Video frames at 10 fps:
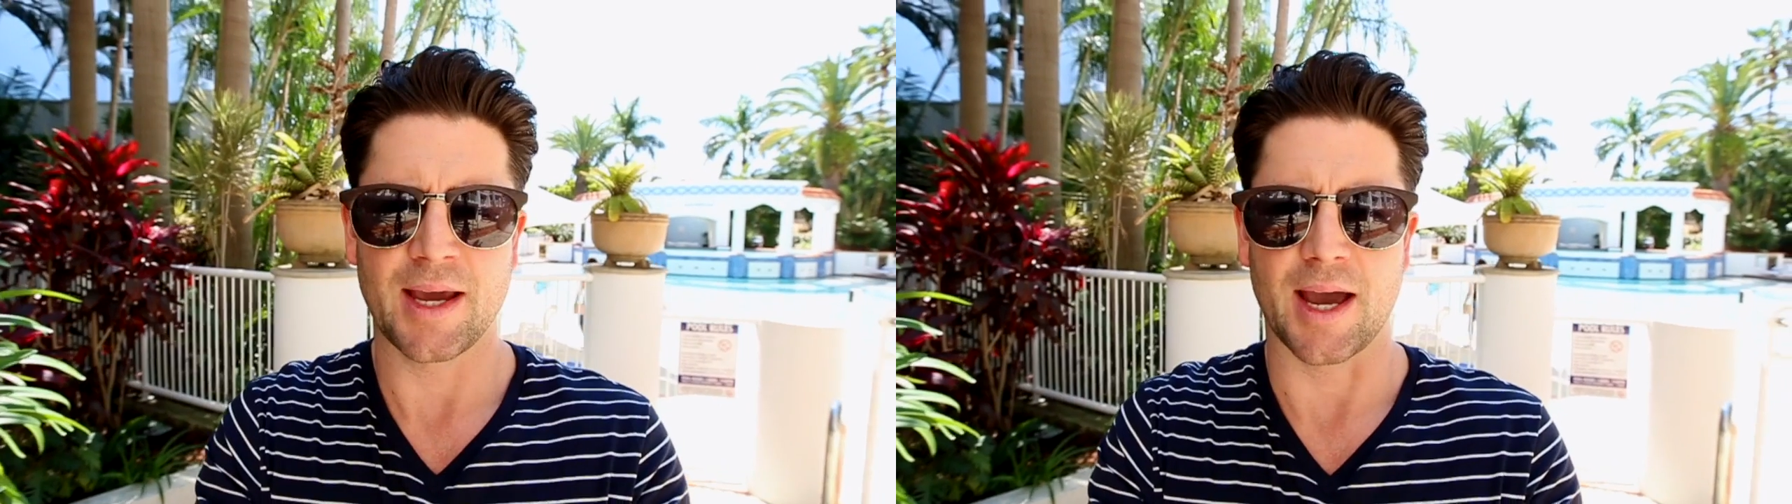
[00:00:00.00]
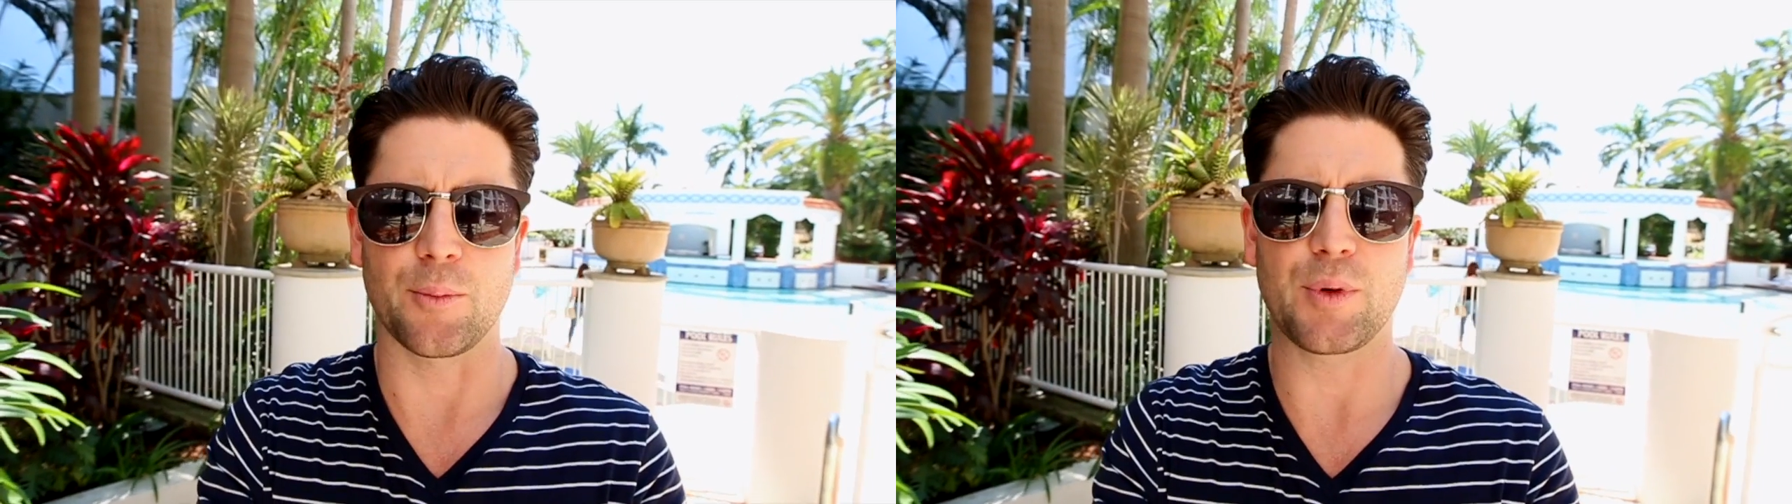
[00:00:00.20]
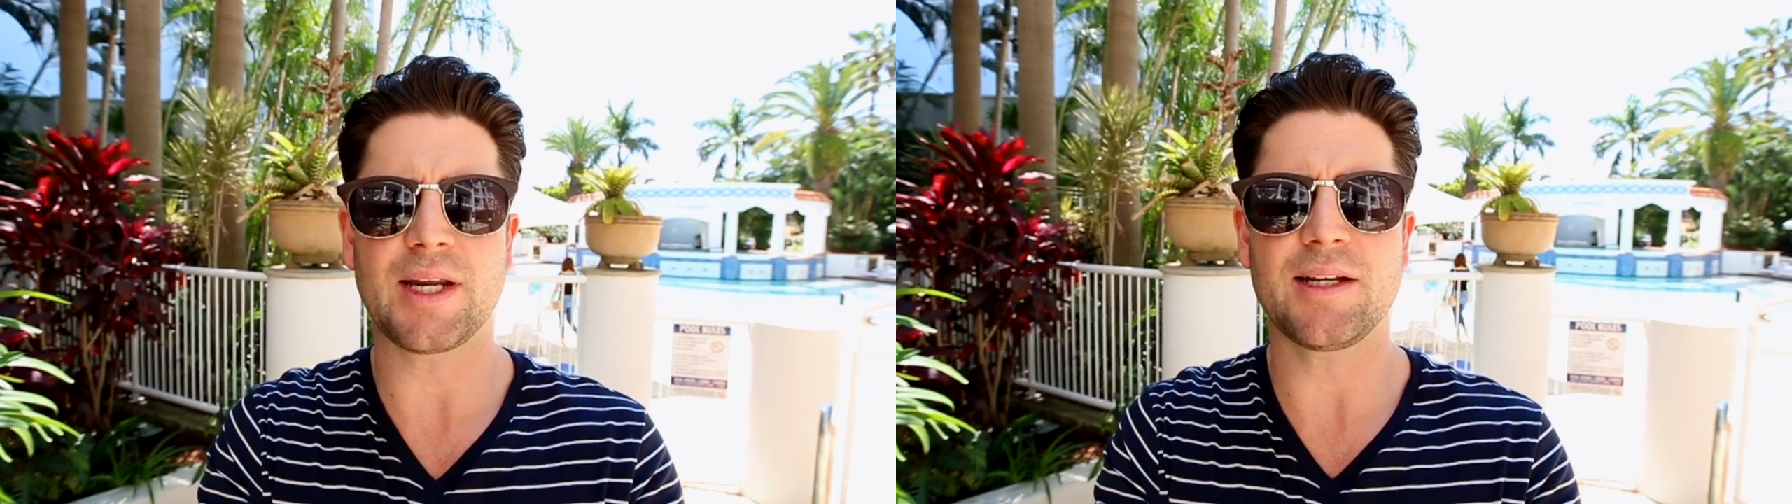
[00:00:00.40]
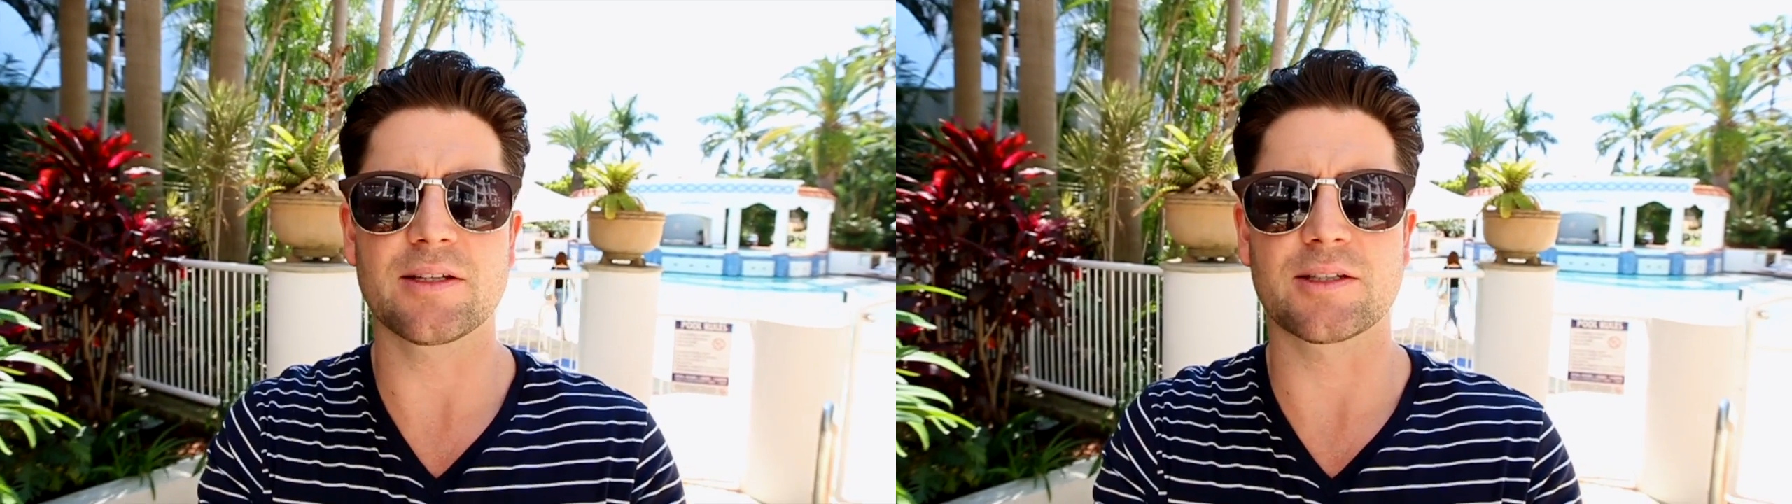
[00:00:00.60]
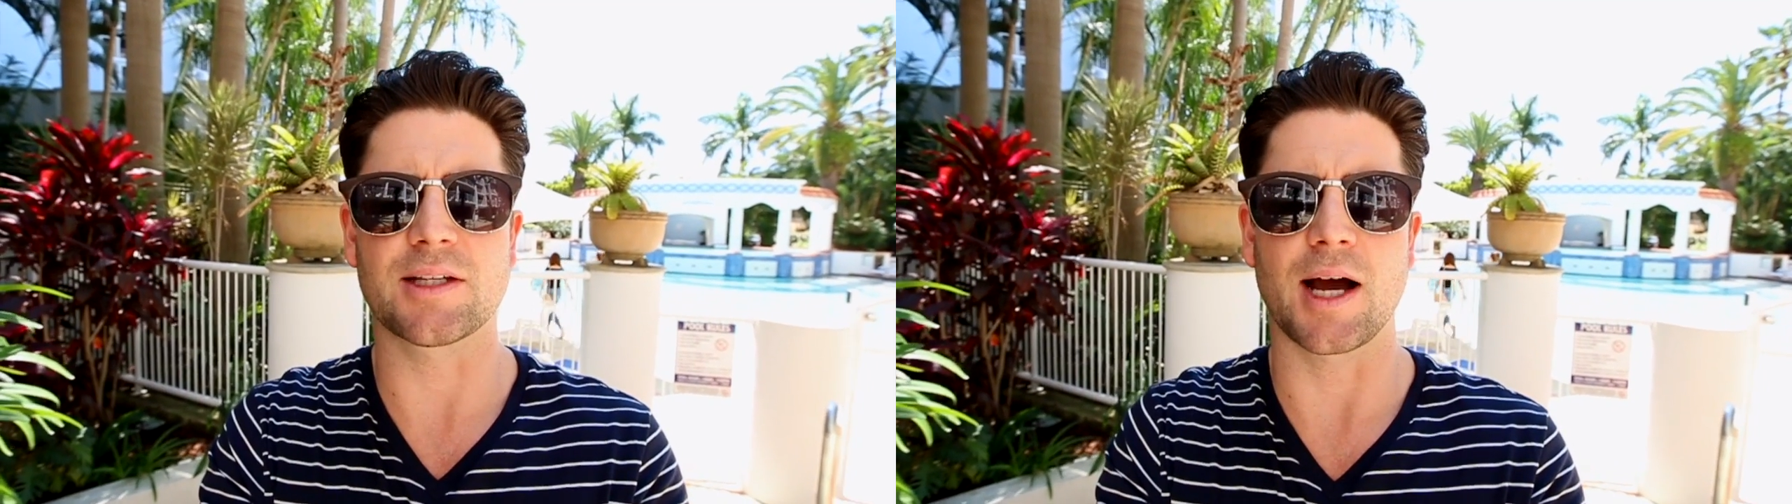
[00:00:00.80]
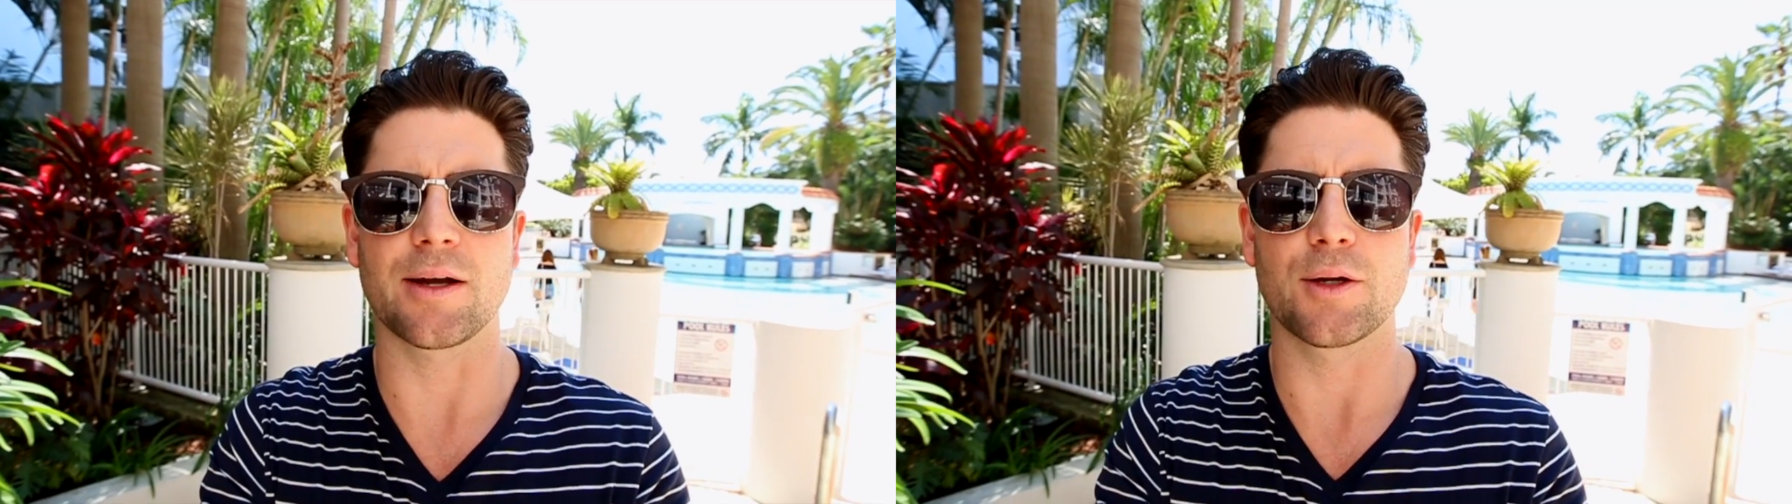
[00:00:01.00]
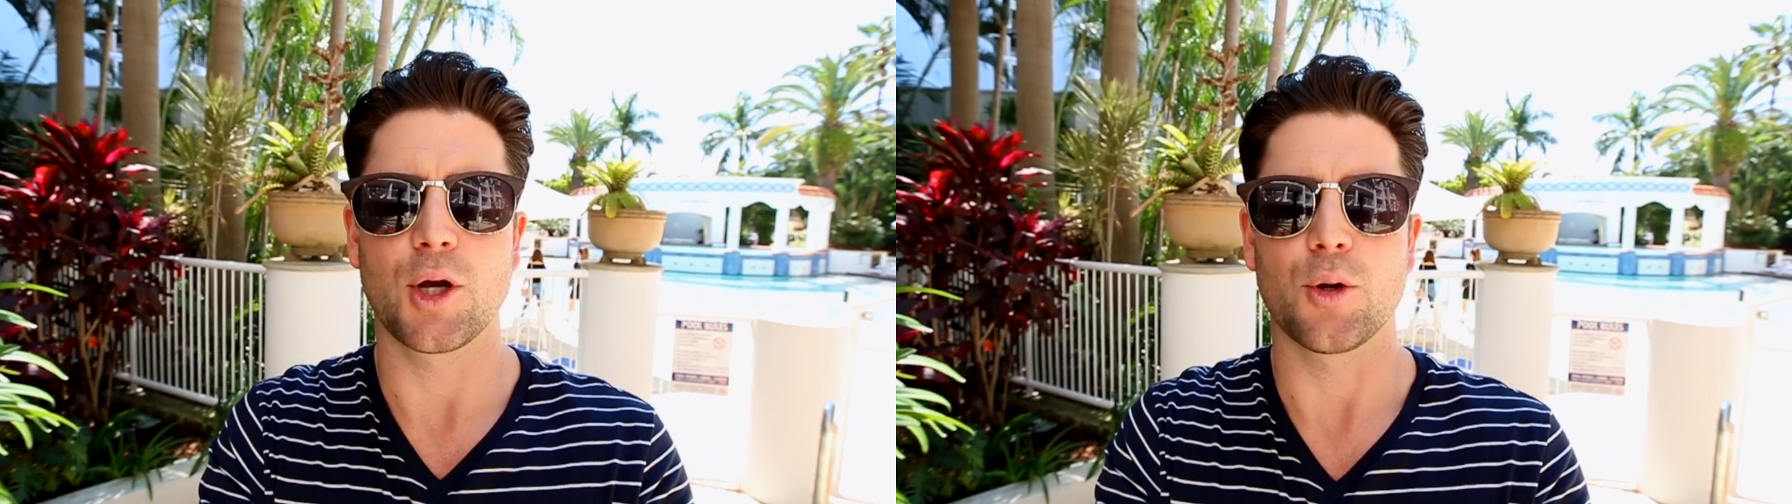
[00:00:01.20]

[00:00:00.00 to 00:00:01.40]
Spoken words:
And we need to start